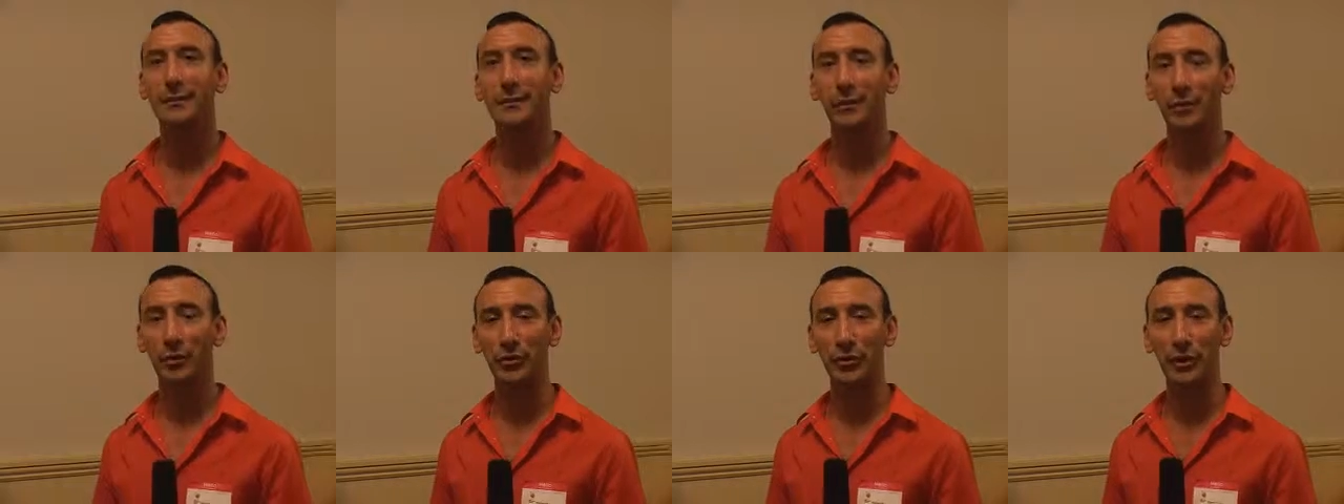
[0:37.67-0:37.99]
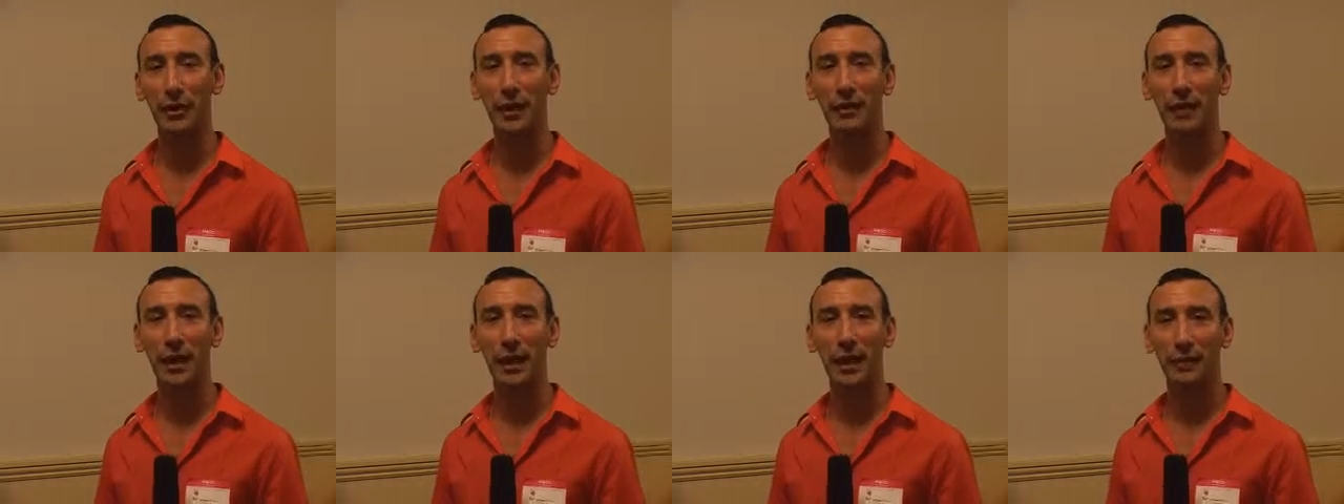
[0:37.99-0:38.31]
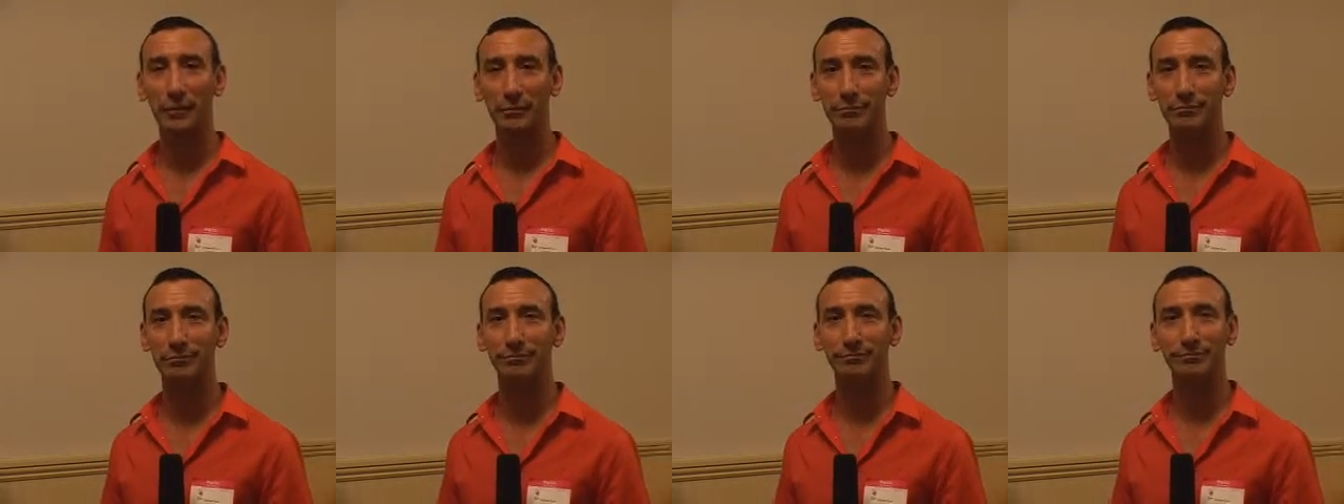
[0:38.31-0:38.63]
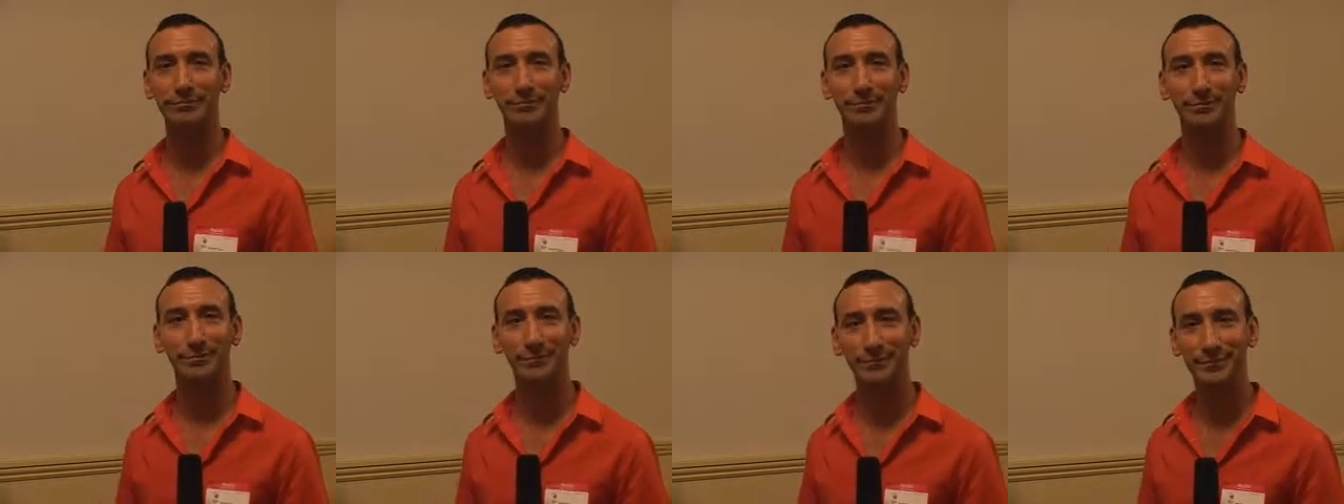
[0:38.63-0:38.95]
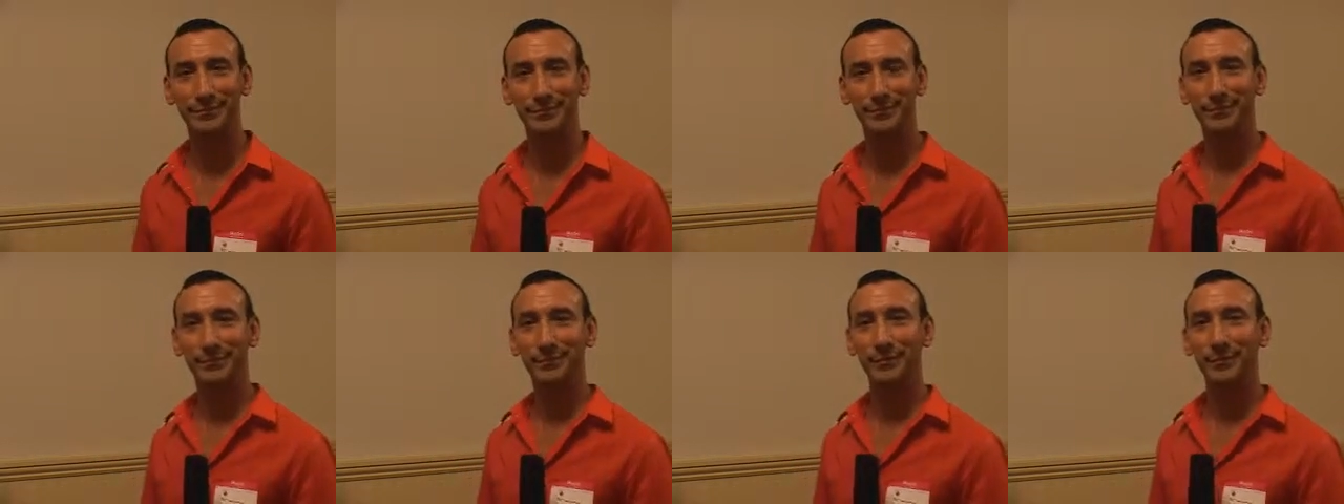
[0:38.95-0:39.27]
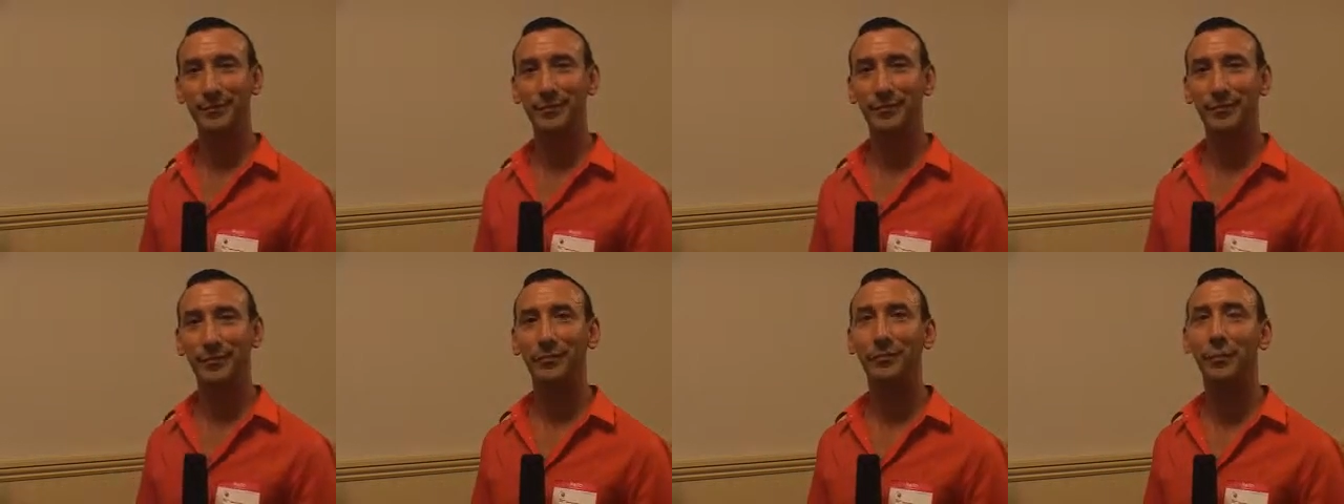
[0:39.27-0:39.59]
we'll see you there. And you're
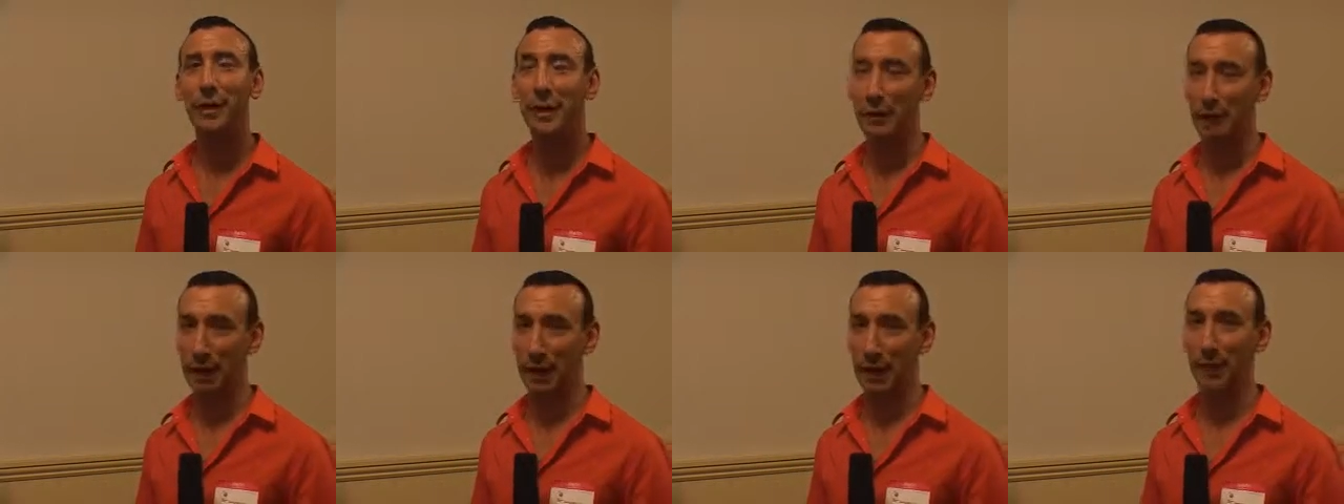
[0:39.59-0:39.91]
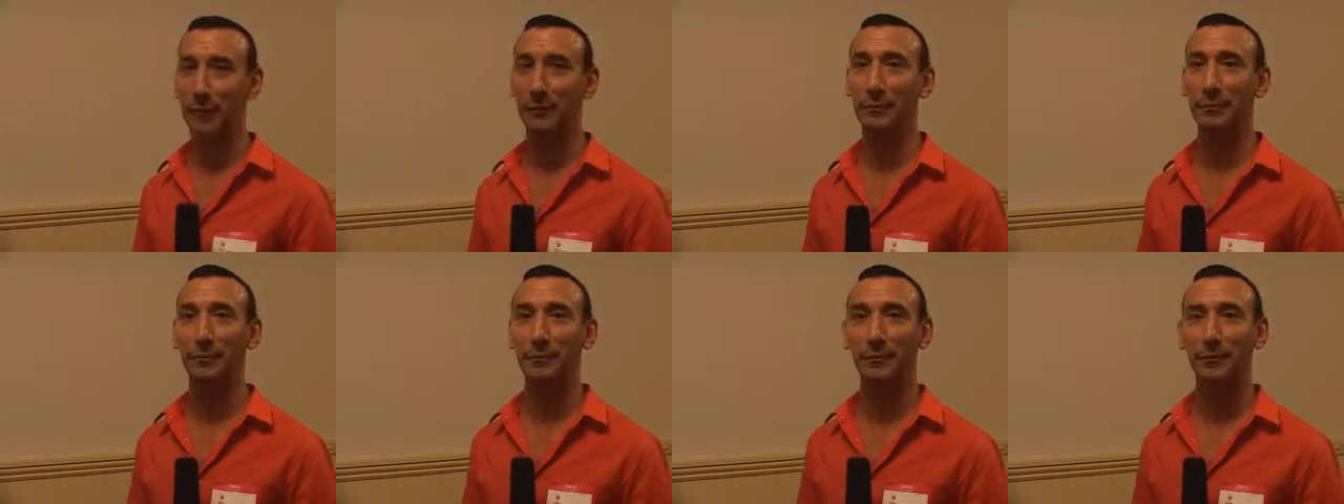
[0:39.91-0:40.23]
playwright? Playwright.